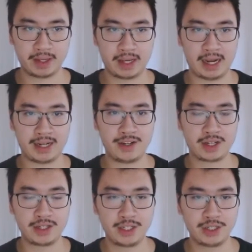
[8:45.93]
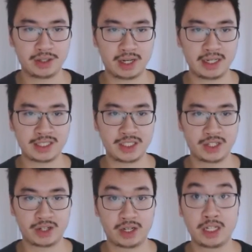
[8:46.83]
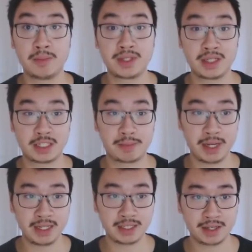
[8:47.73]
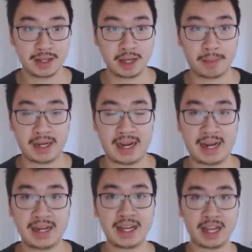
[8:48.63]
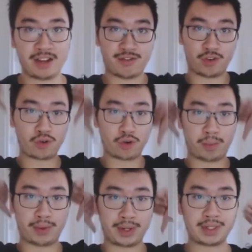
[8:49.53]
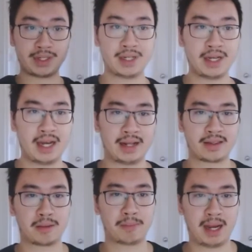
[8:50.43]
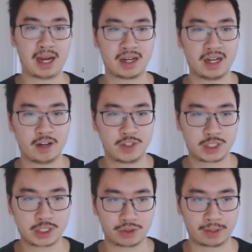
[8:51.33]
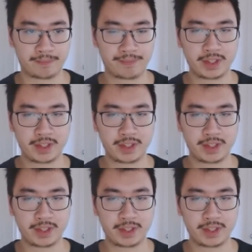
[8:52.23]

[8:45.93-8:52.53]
and you can utilize your limited space by adding a focal point at the back of the store.